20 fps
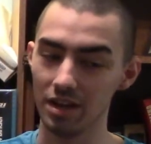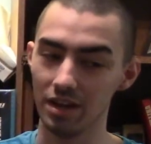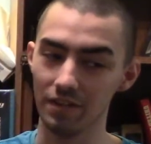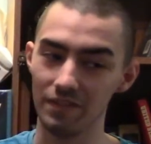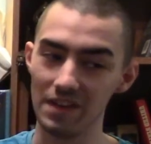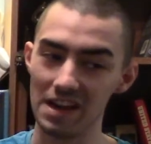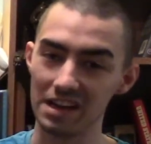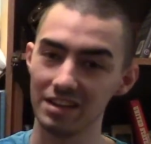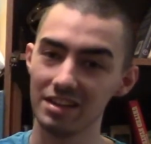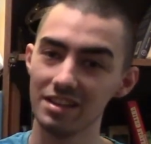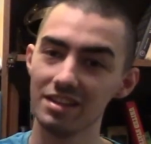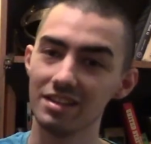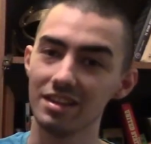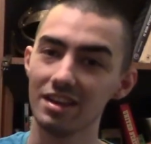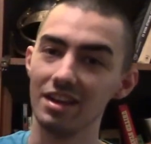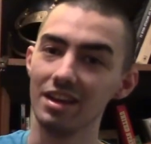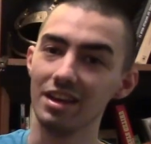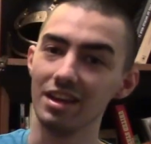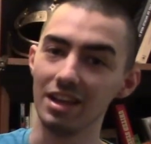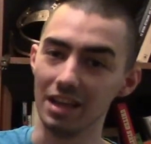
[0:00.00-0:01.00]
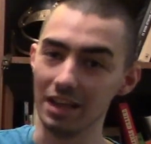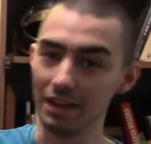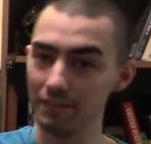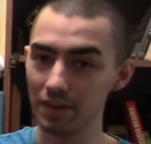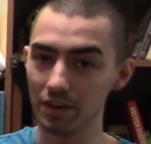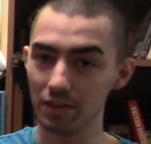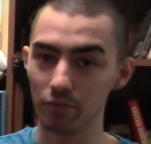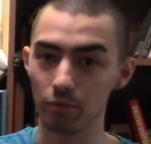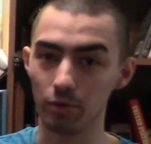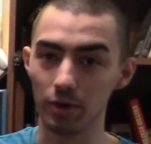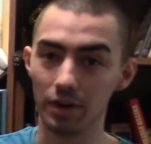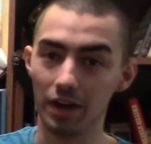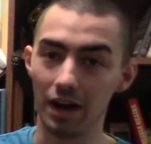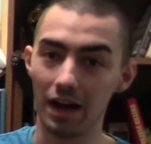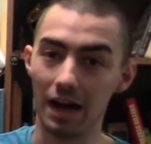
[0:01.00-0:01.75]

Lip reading: And the fact is, even if one